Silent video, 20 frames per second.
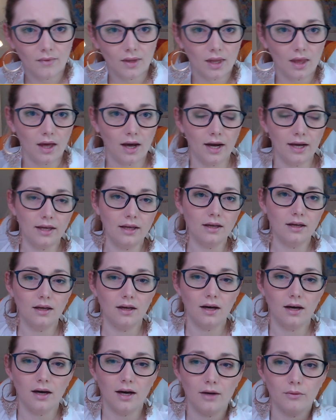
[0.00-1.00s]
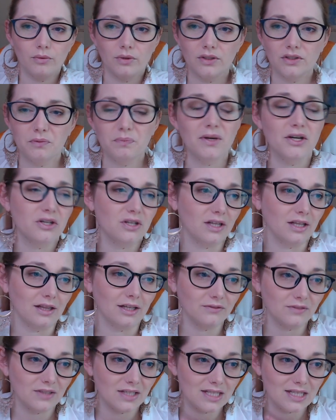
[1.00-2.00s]
I would especially
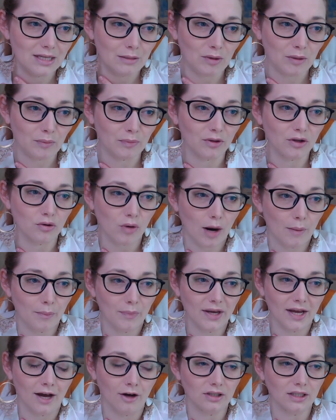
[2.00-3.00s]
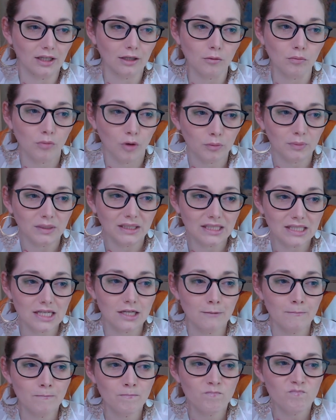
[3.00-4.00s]
love to see people cropping out little moments
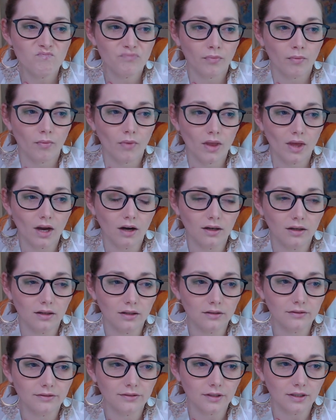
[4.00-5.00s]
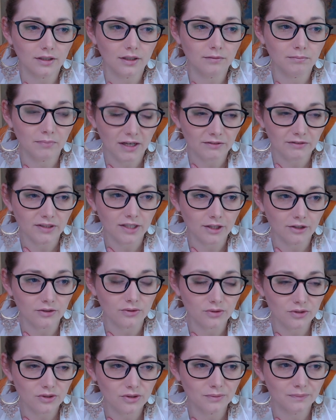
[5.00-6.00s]
of my
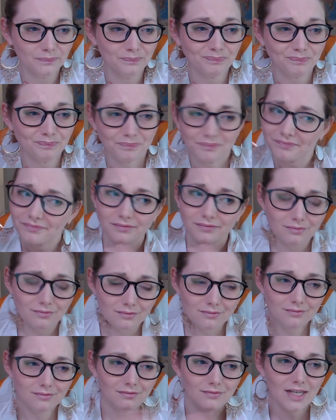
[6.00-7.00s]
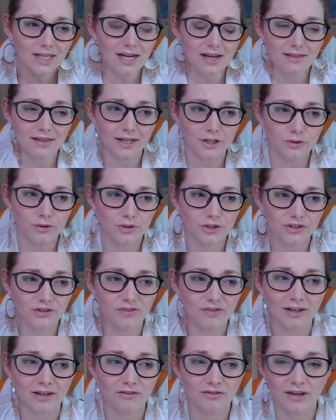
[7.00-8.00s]
videos that you just
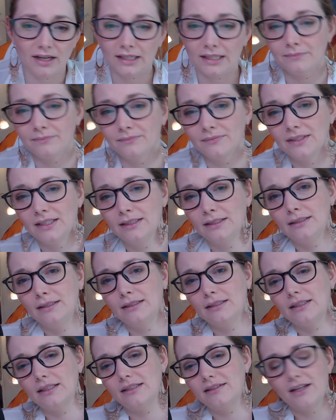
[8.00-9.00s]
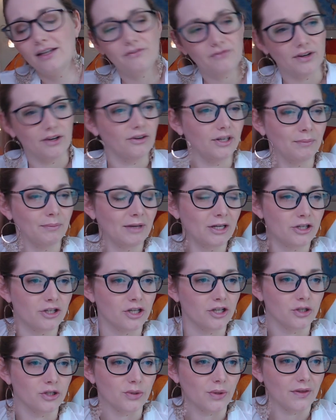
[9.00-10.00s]
find funny, because I very much
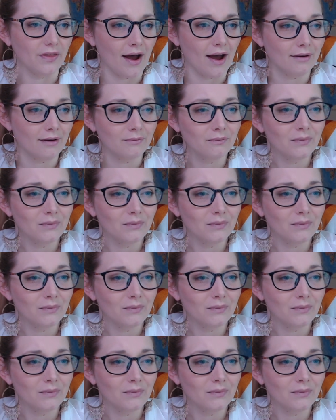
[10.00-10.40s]
enjoy that.